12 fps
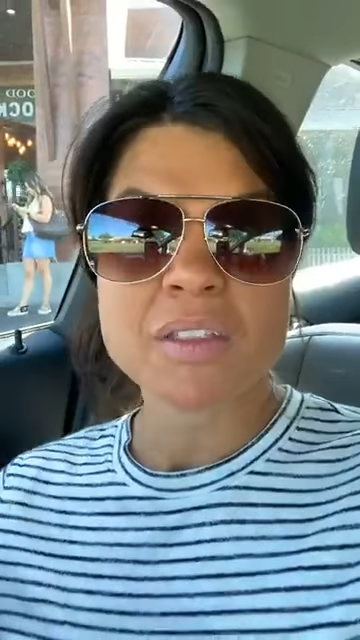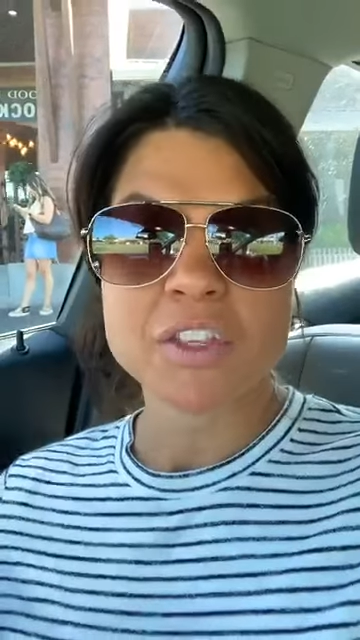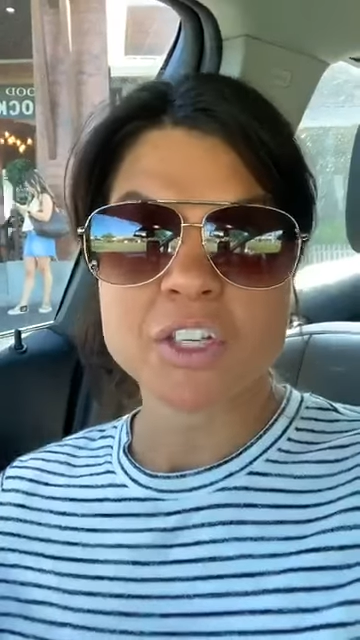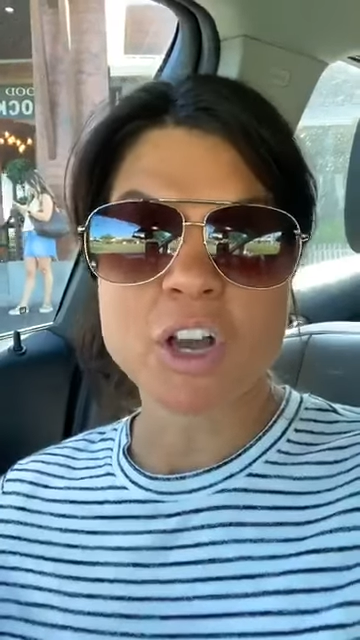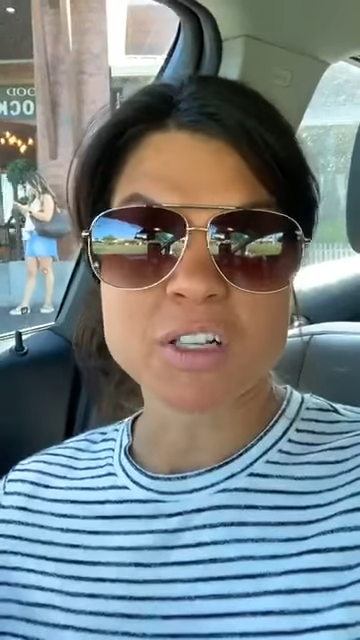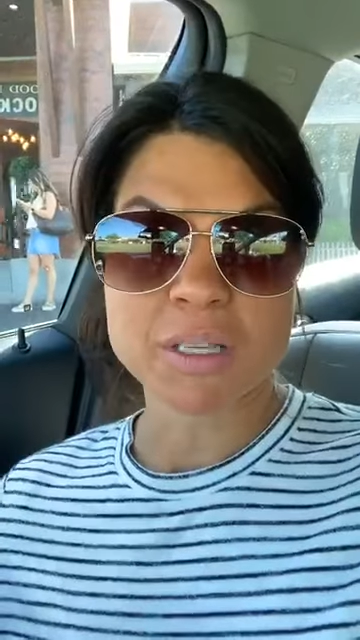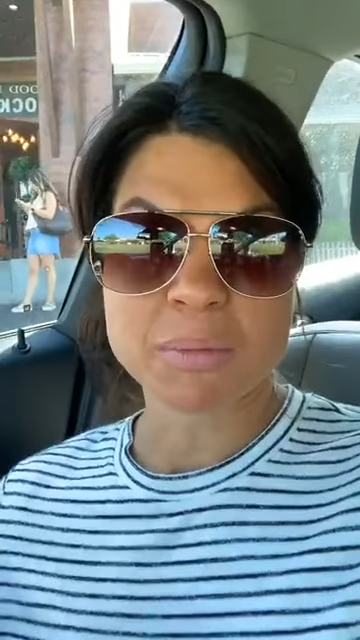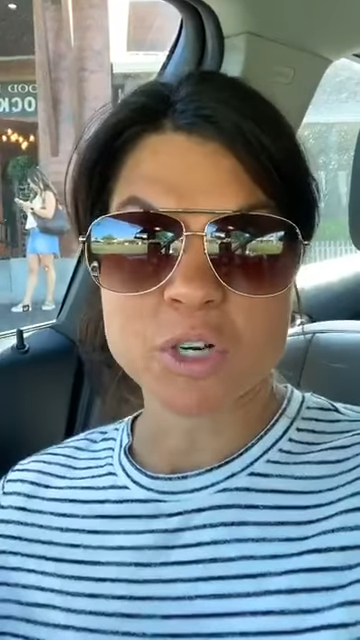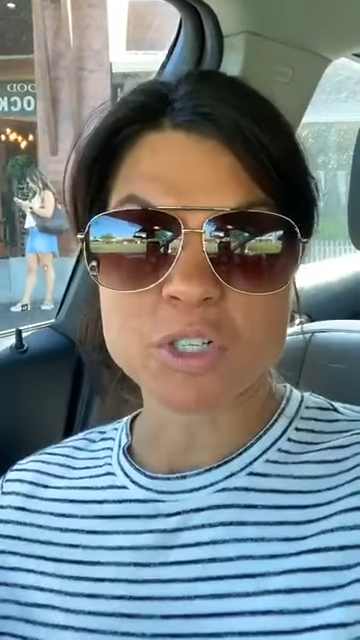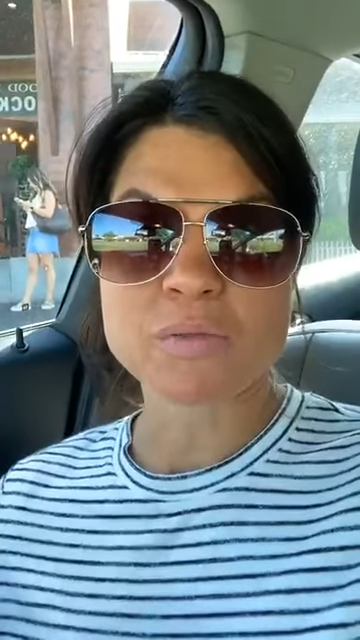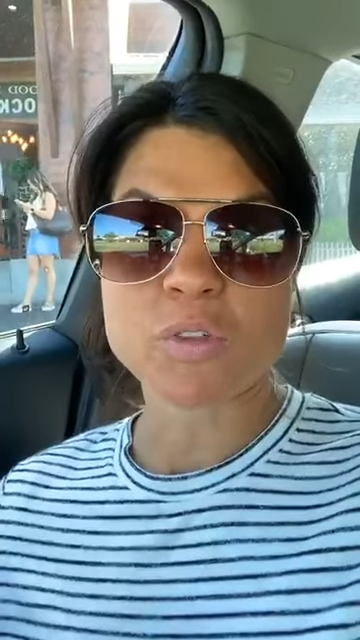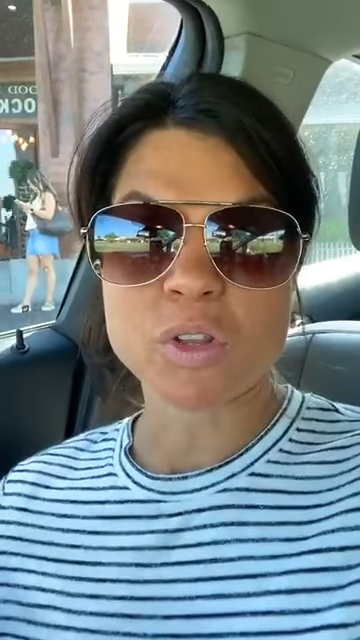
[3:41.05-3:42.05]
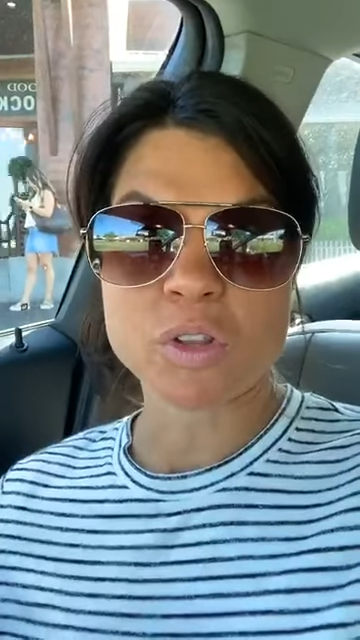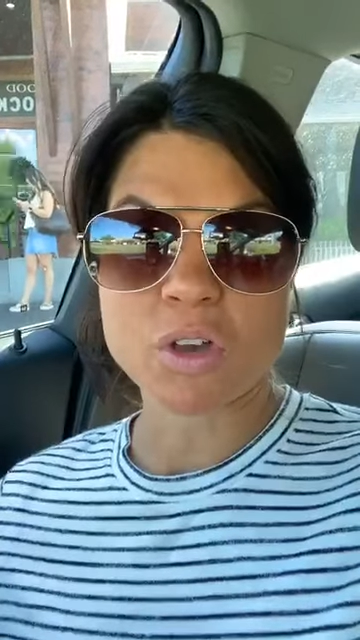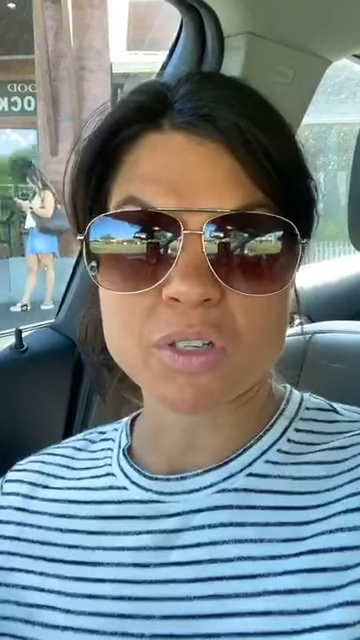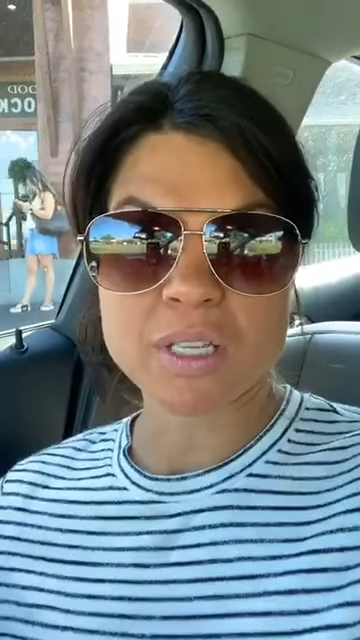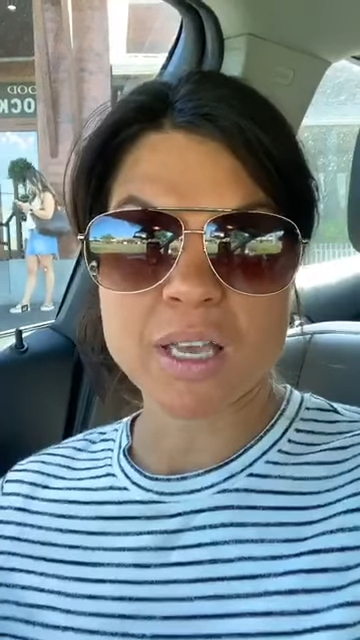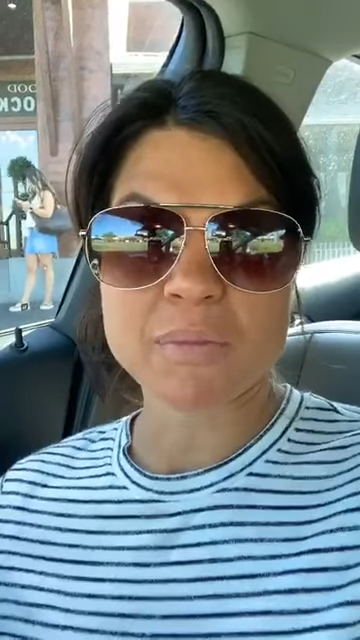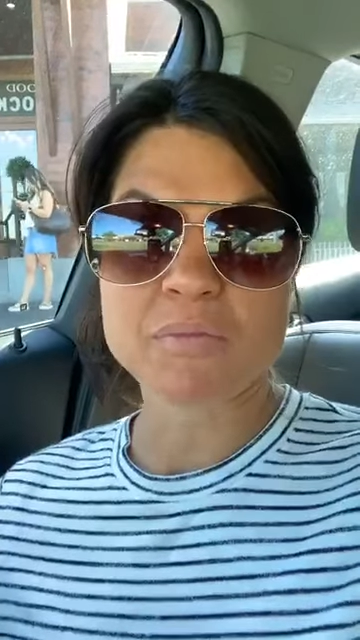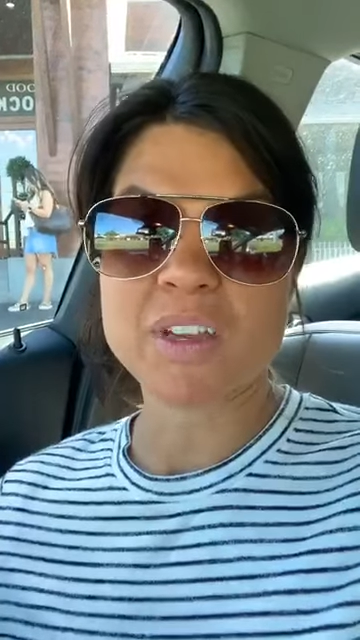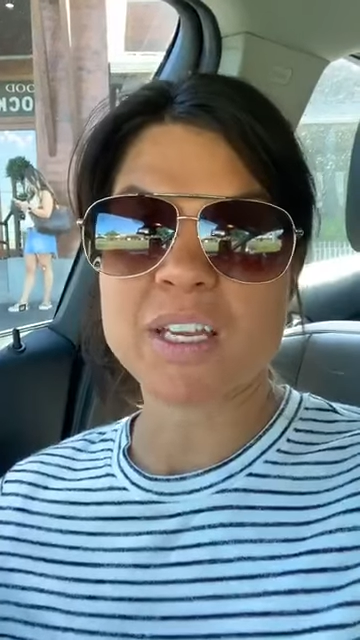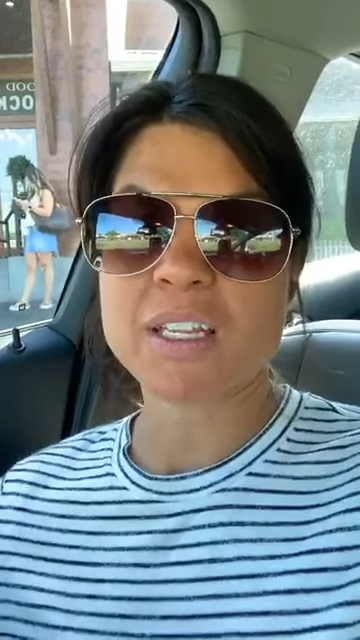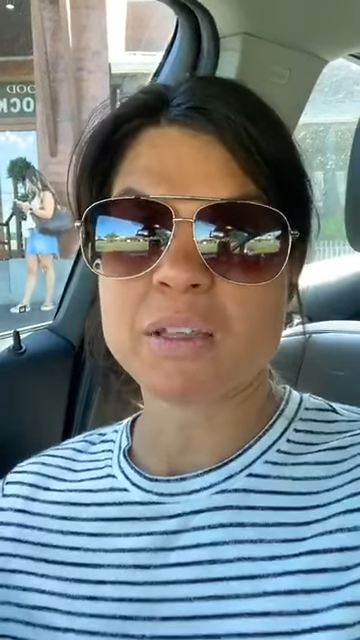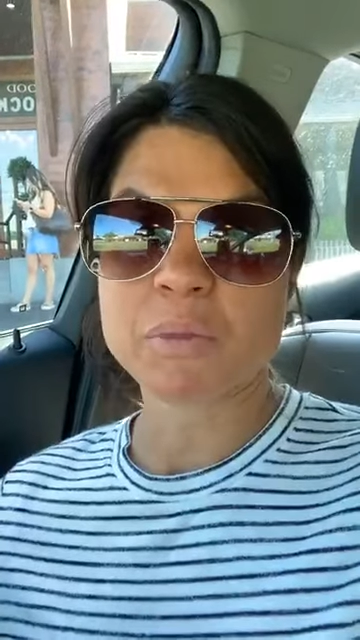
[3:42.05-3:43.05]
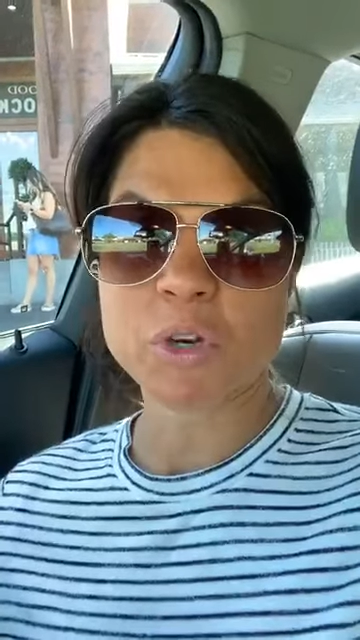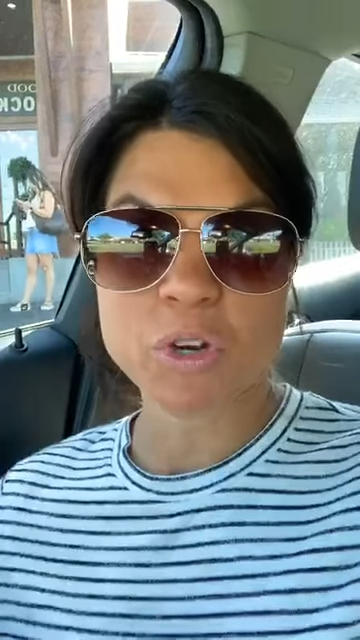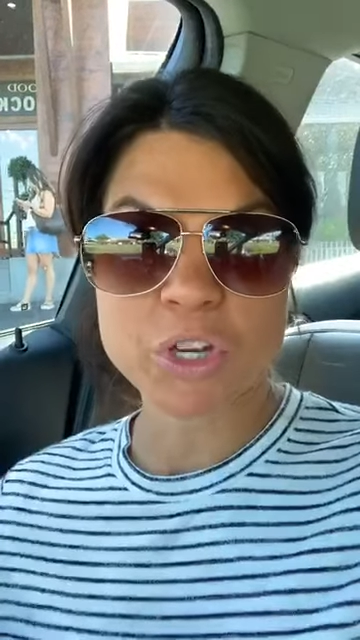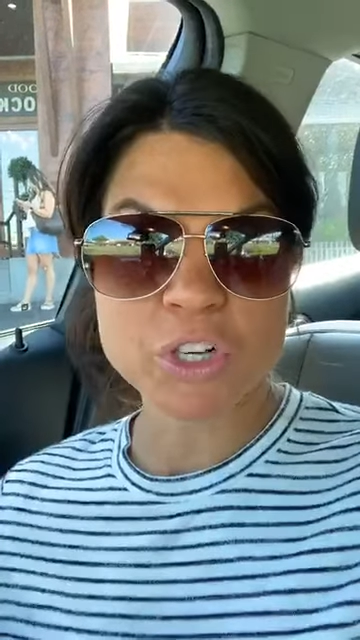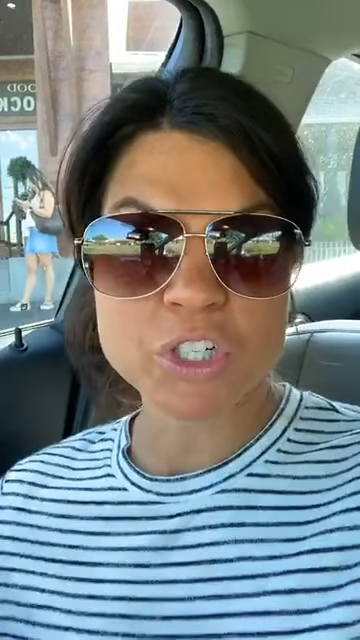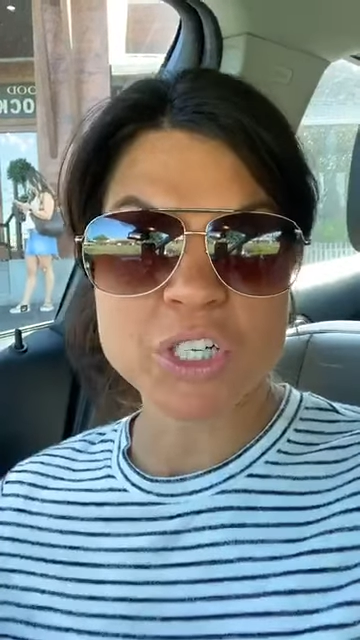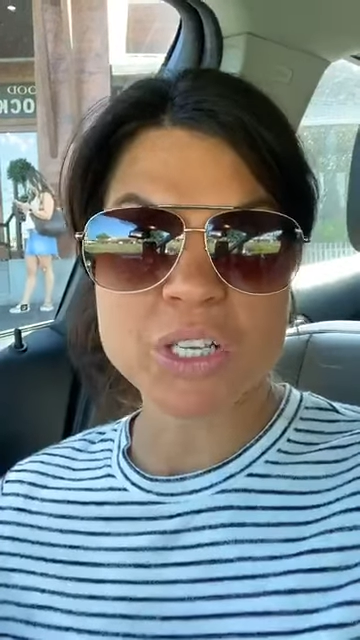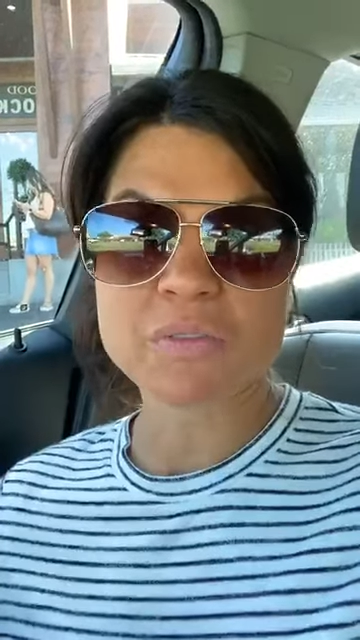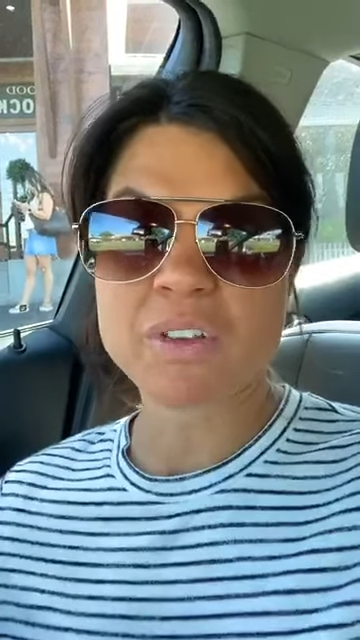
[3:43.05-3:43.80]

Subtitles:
the toxic person for a long time, feeding them your energy,